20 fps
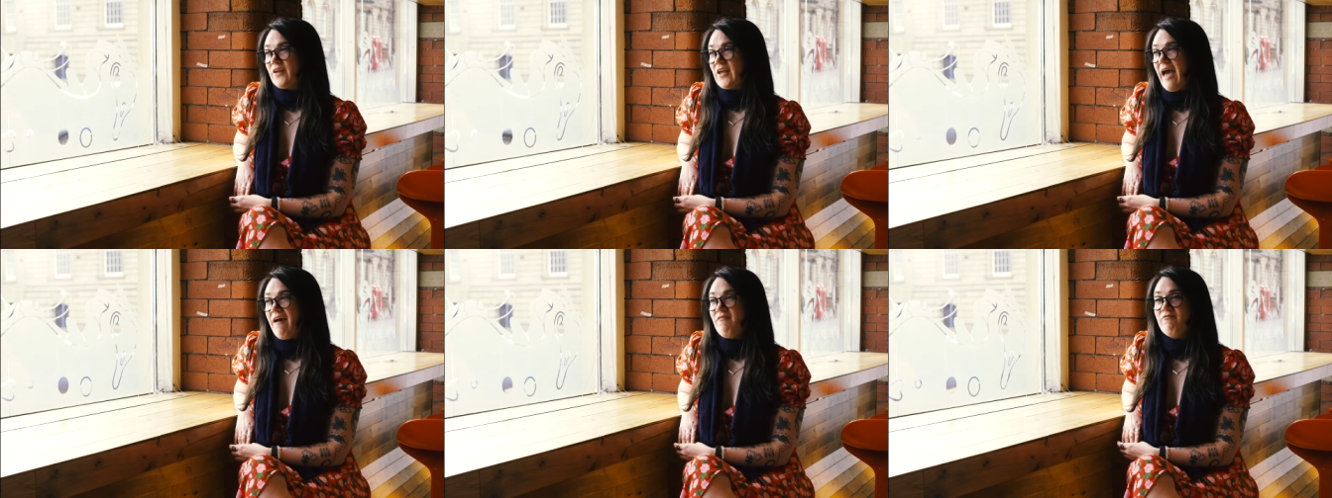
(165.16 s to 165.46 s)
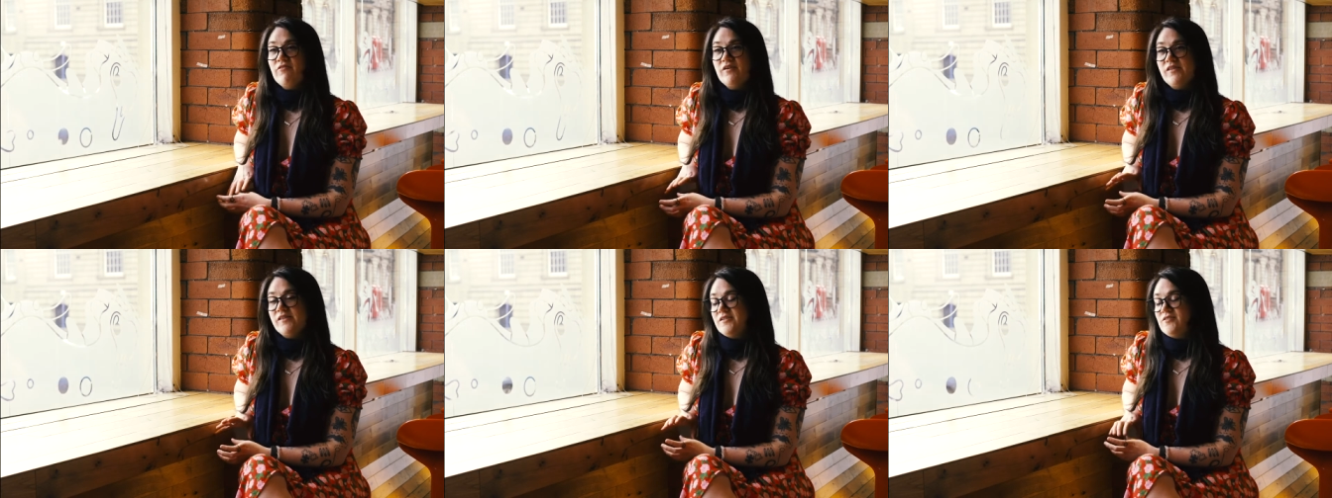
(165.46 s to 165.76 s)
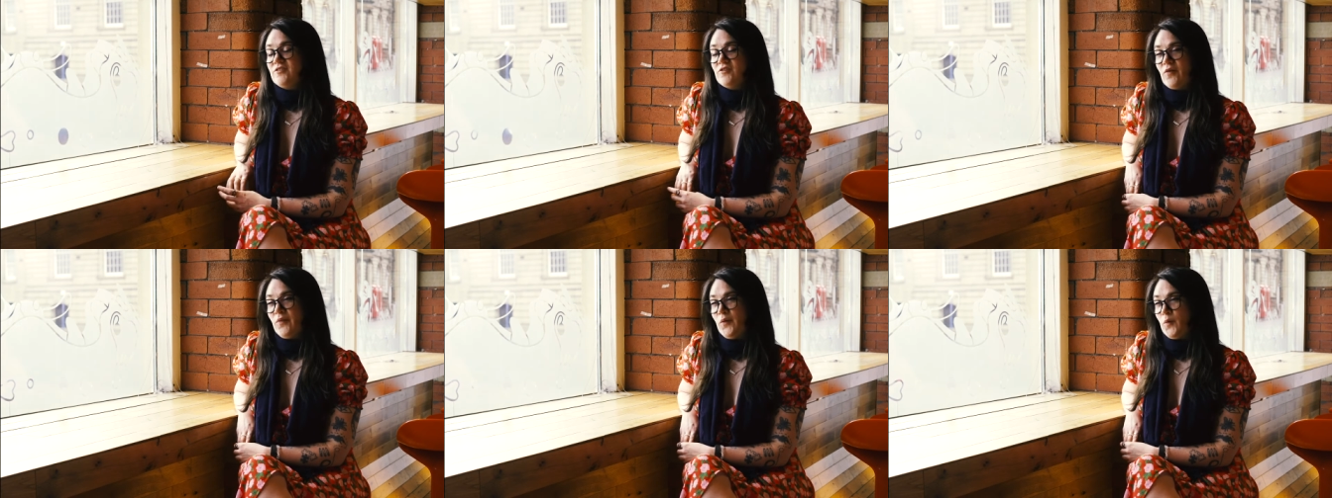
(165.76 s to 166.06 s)

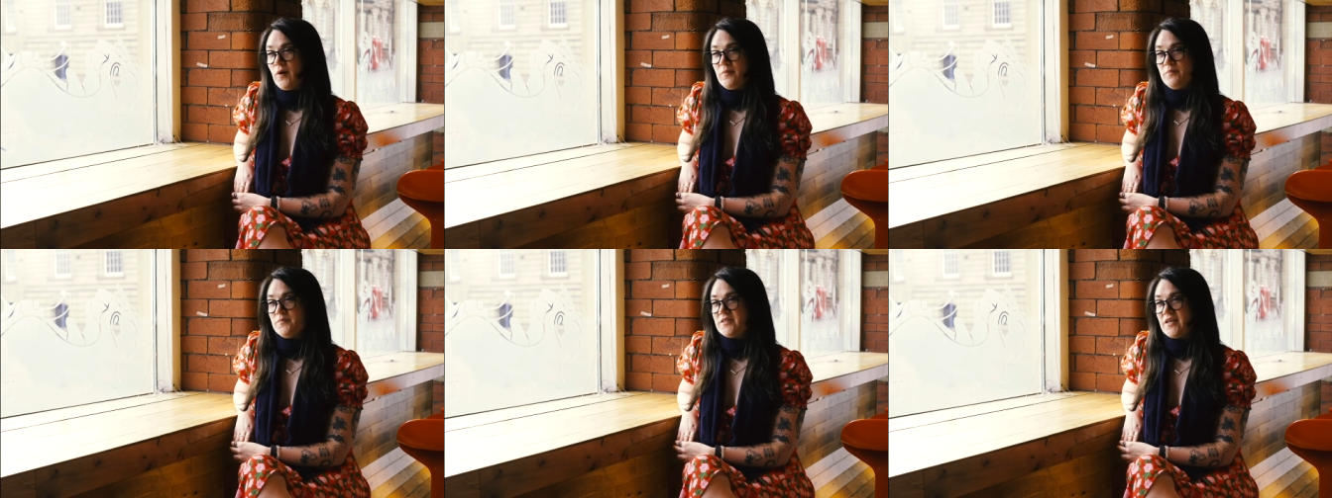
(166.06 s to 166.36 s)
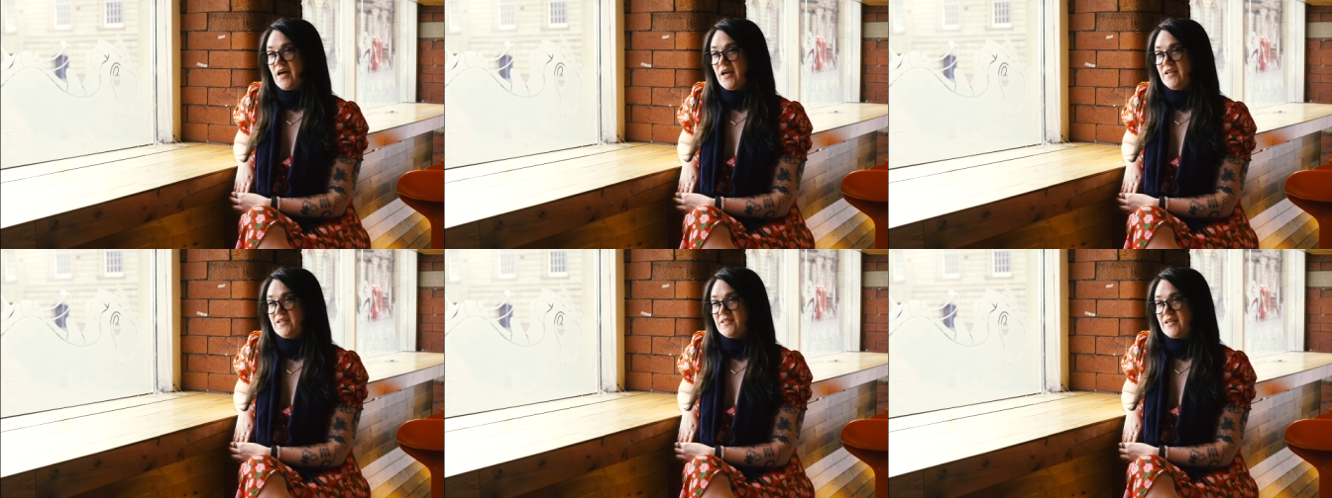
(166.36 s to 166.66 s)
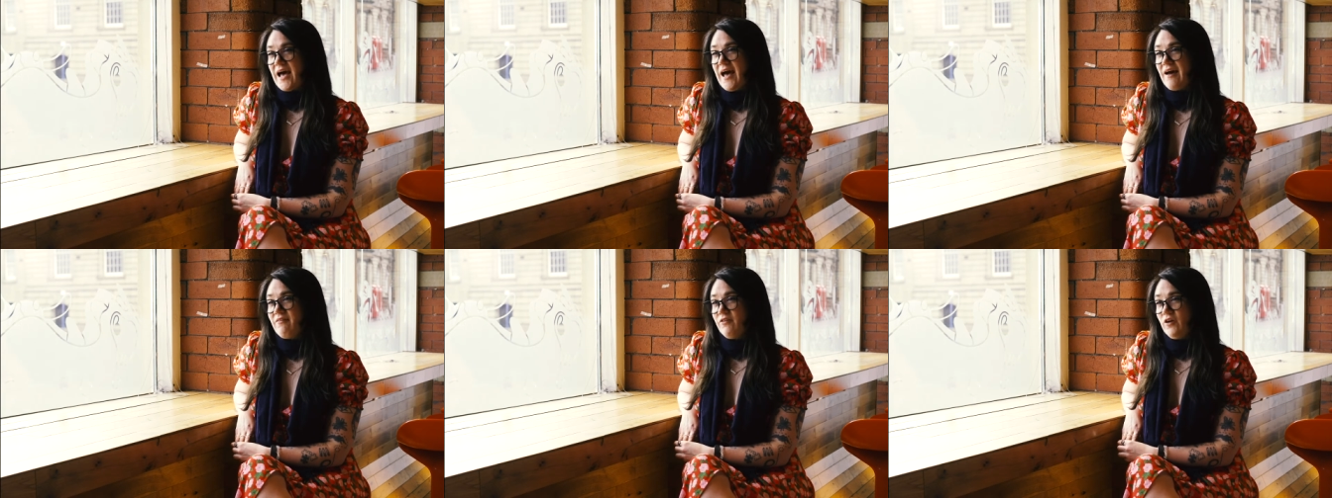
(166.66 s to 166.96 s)
everything's on the website to
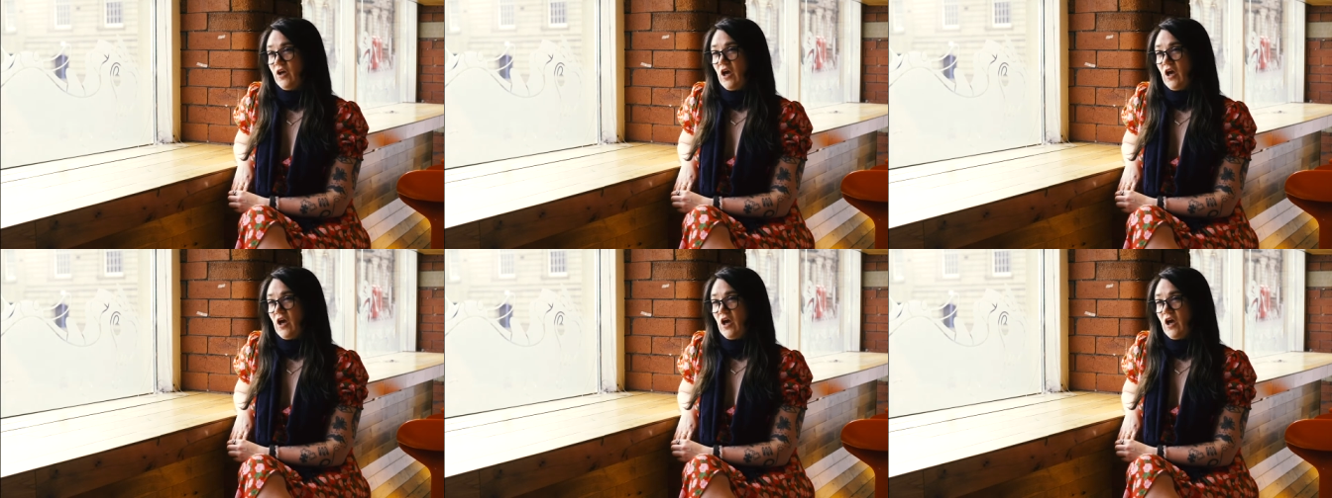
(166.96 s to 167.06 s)
have a